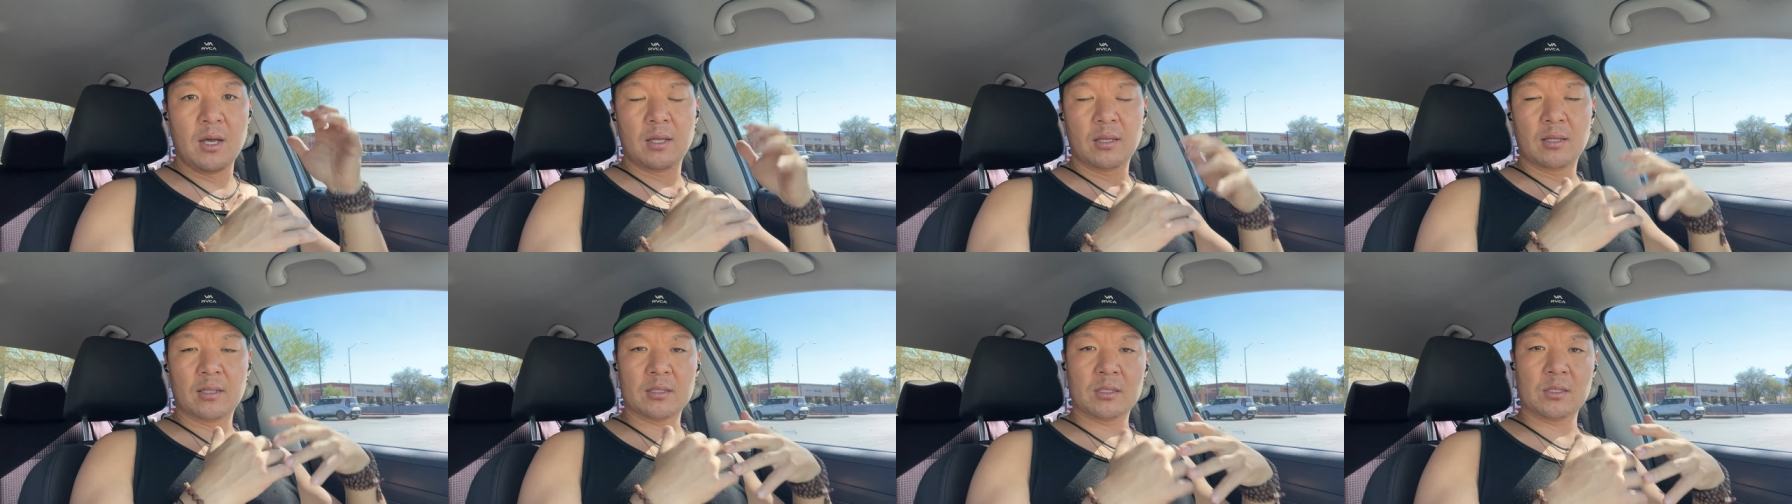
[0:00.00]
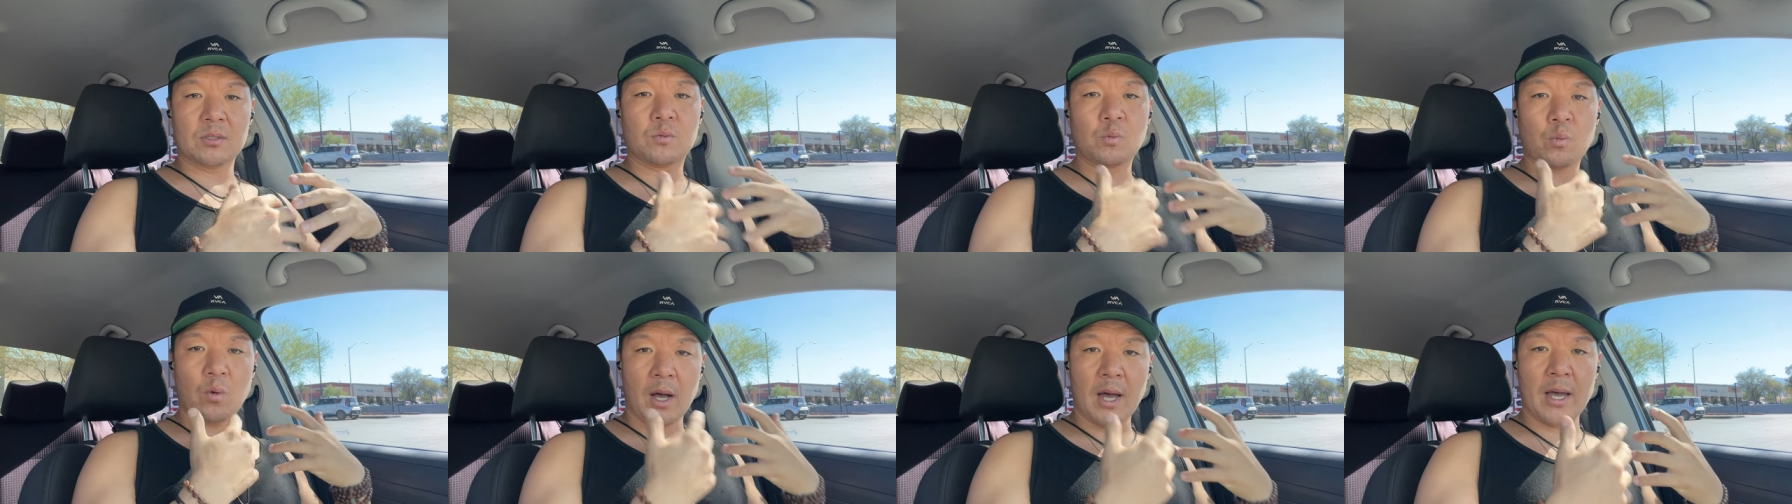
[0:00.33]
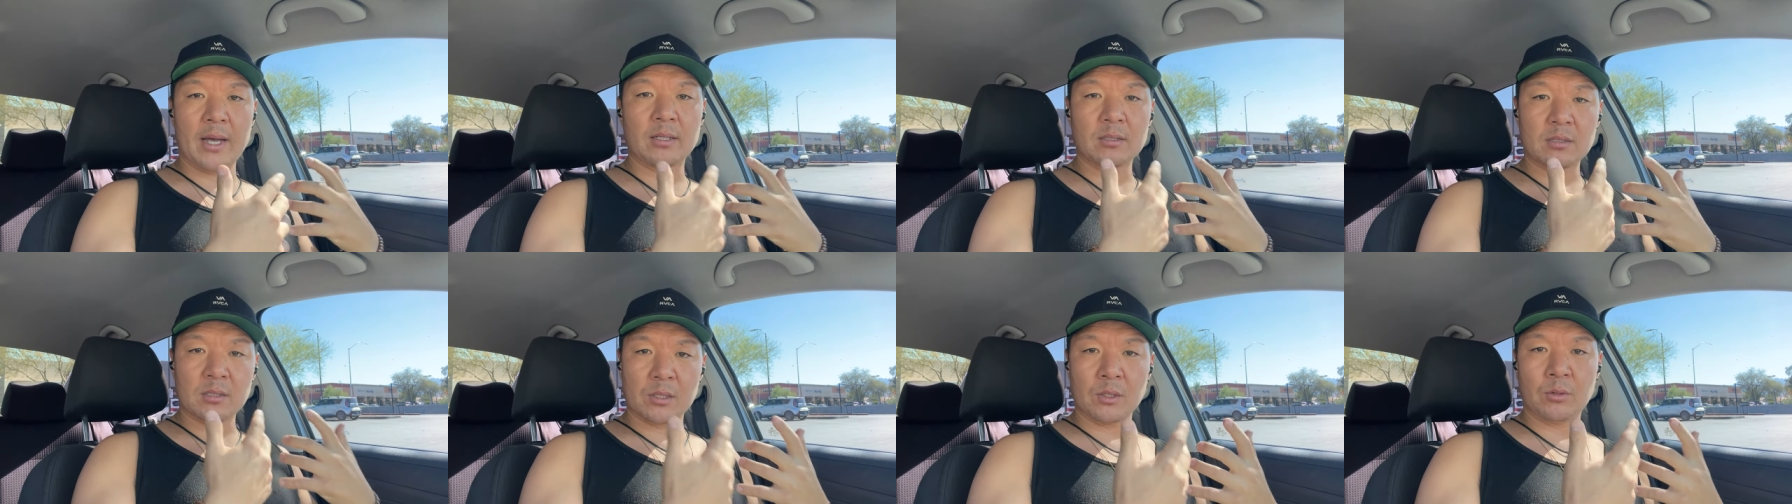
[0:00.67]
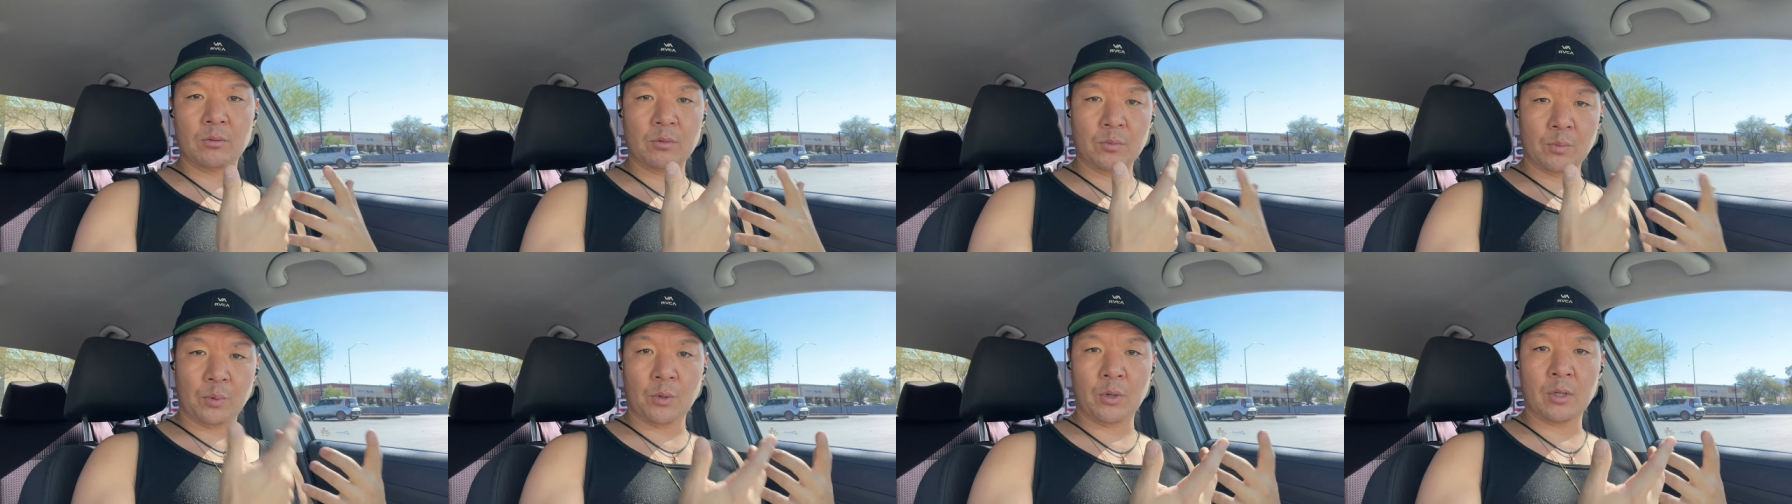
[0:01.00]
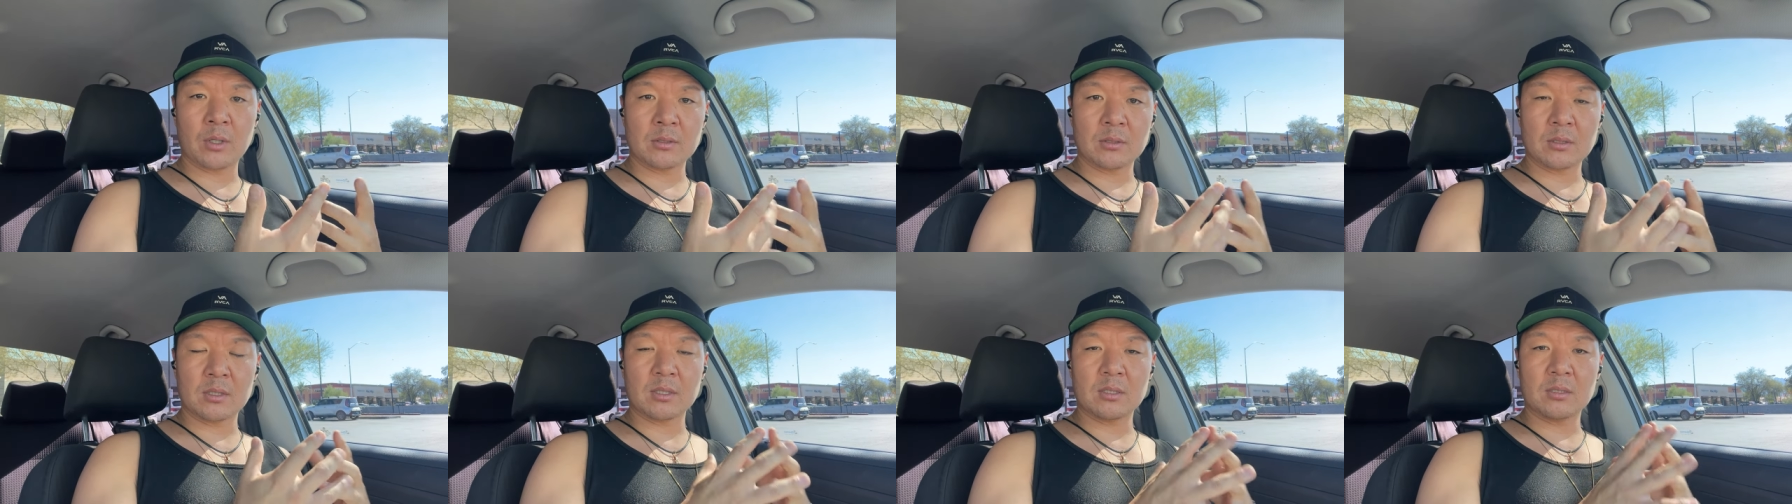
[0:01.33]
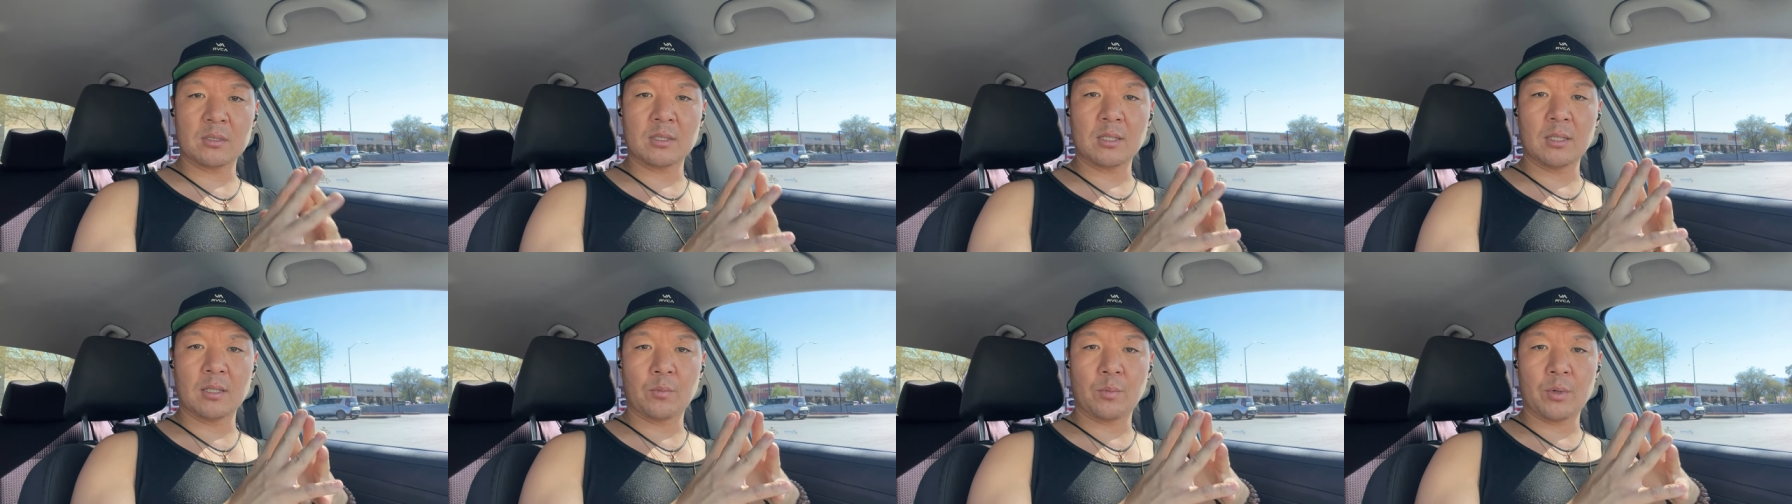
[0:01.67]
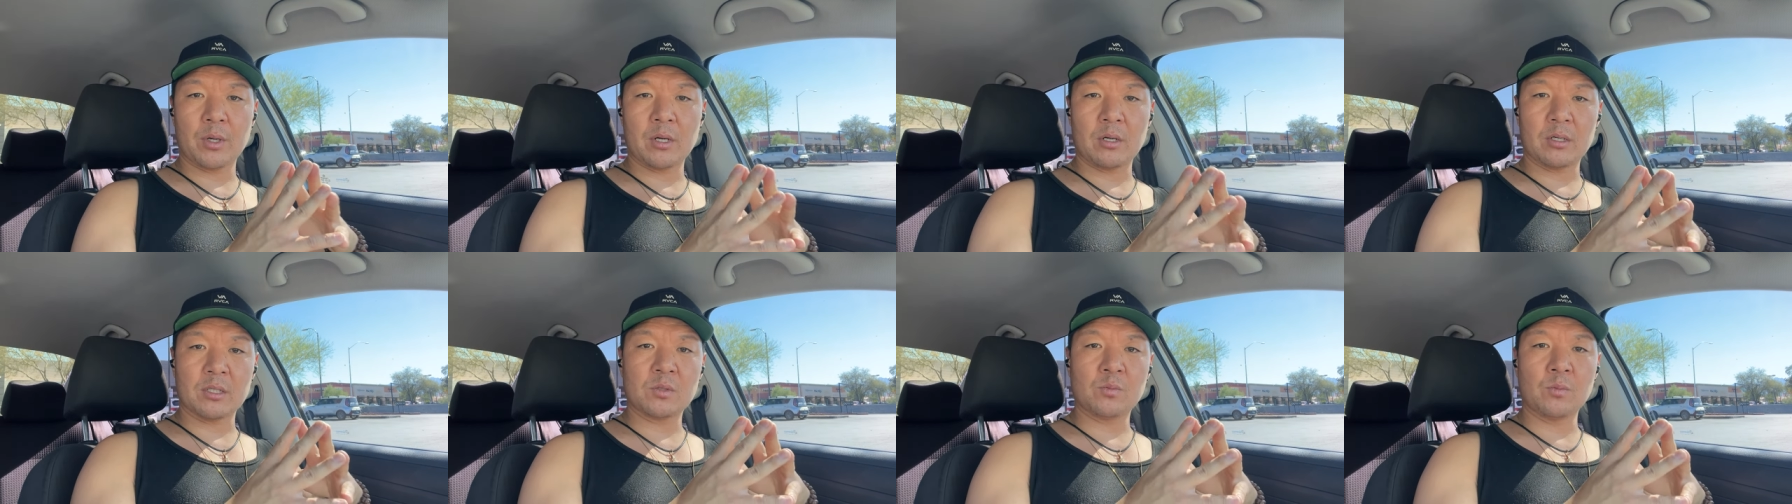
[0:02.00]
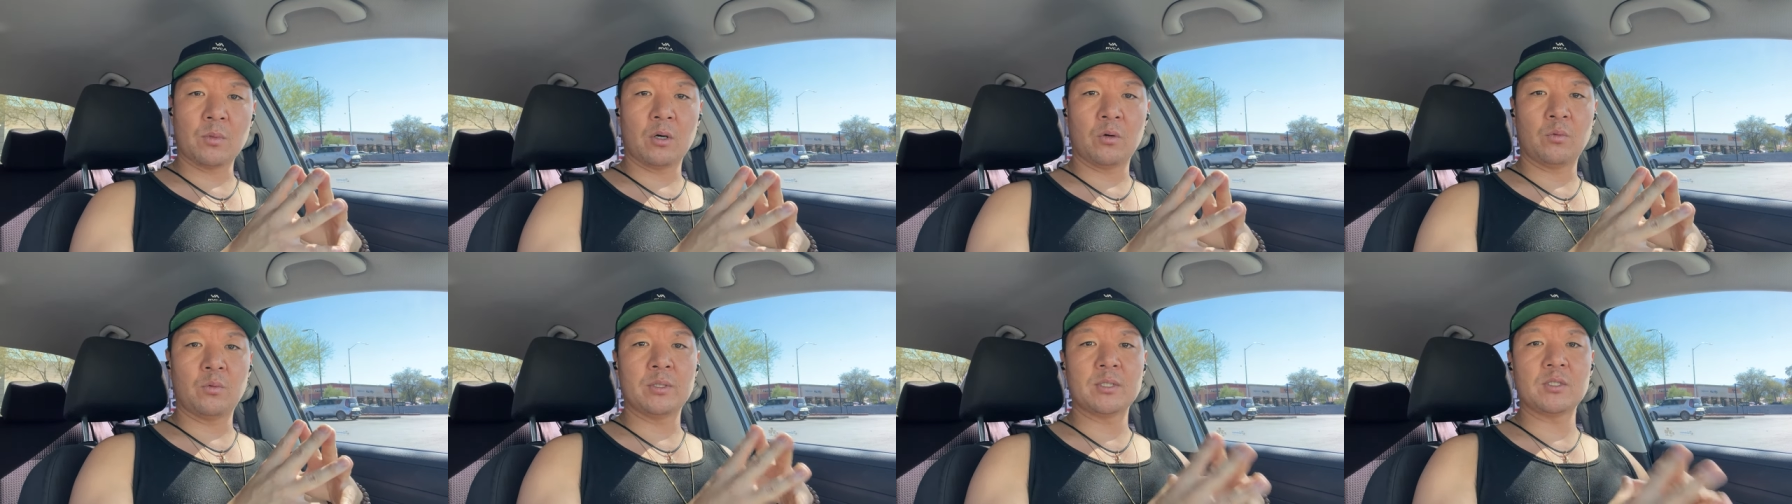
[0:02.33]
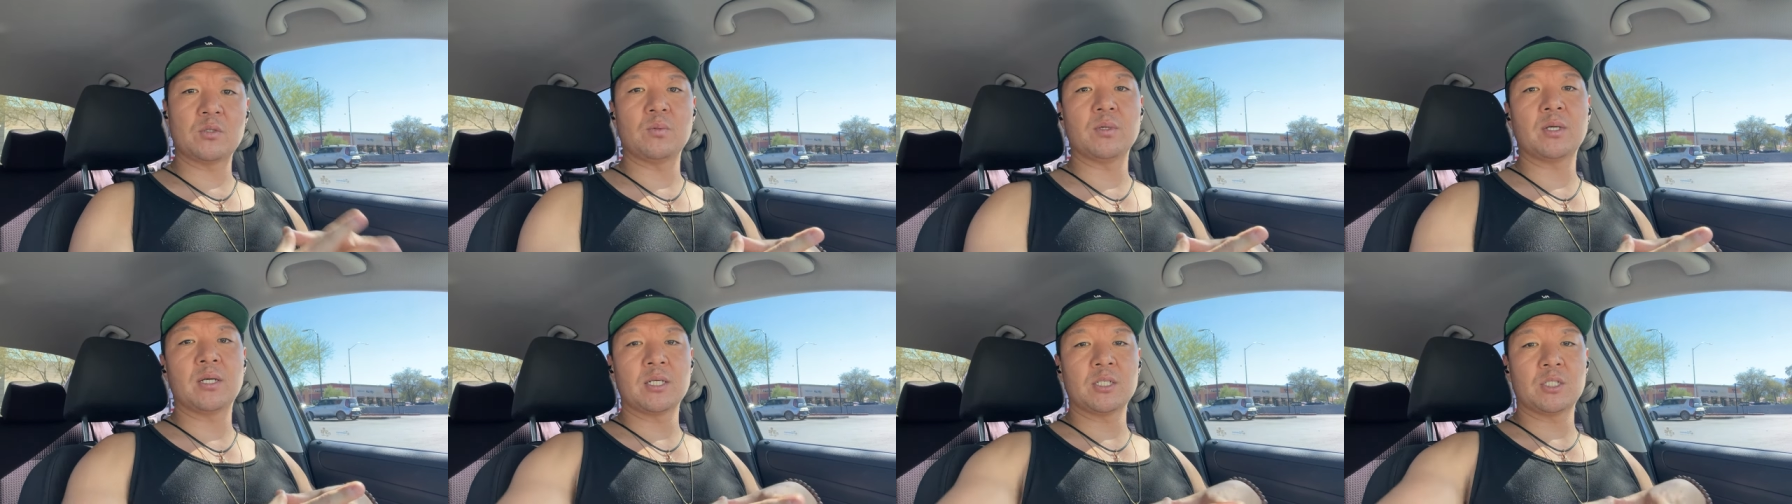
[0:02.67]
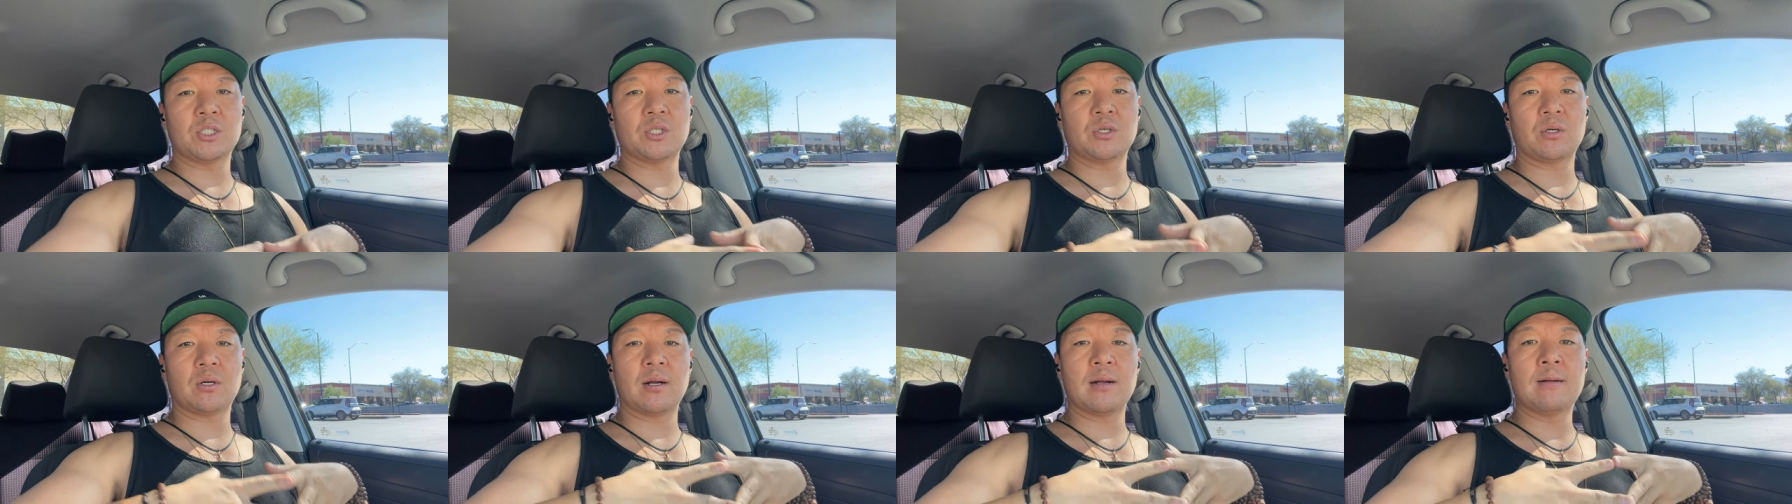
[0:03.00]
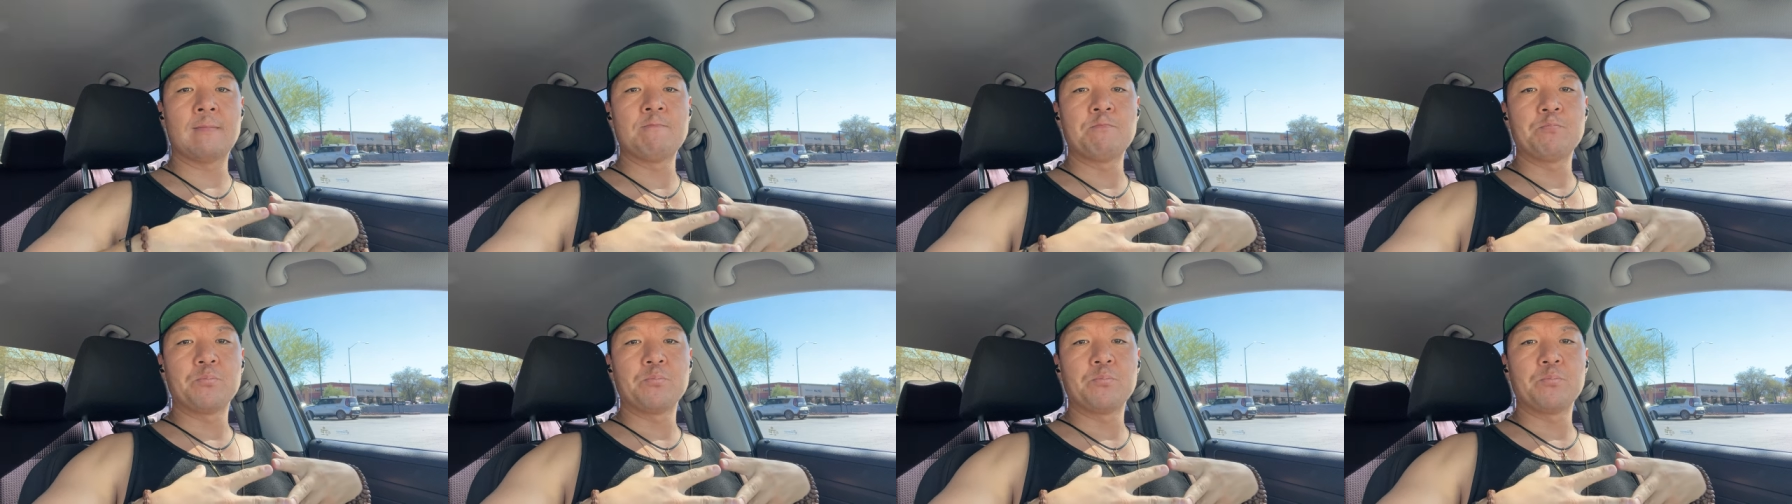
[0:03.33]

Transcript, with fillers: This is why it's so important to celebrate our small wins because you're